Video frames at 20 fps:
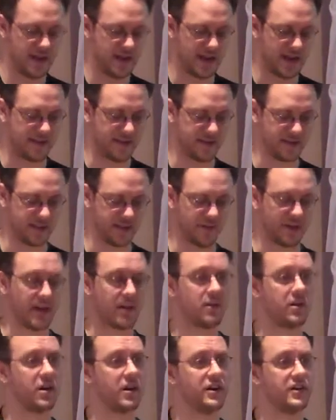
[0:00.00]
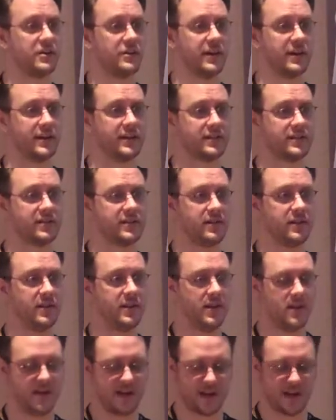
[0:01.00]
And they tell you how hard you hit it,
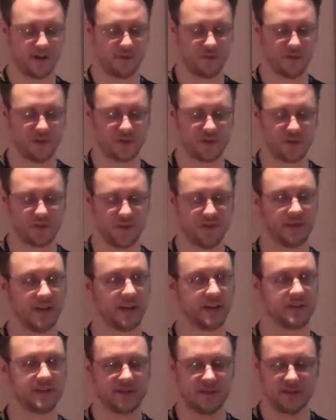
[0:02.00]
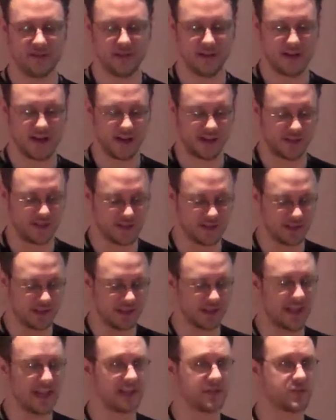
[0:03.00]
and which one you hit. And this is a
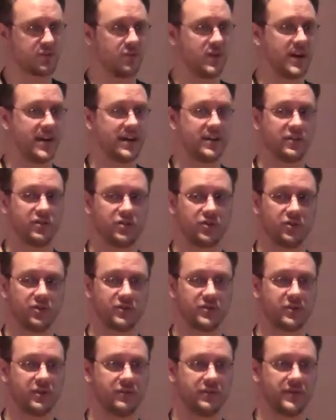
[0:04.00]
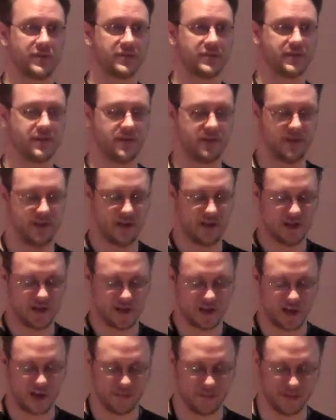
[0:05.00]
little XY control surface.
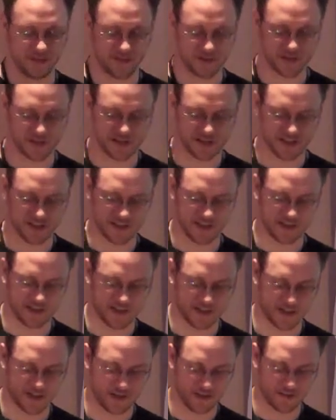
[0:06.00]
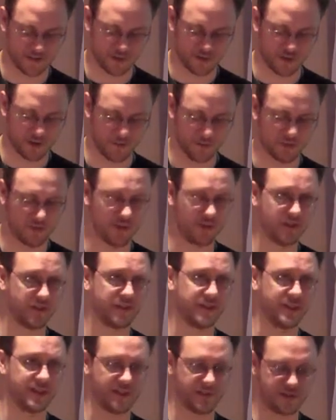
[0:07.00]
They've also got like a drum roll
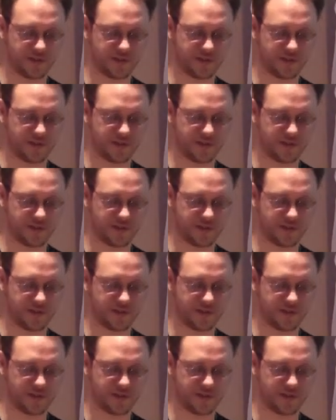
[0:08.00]
thing,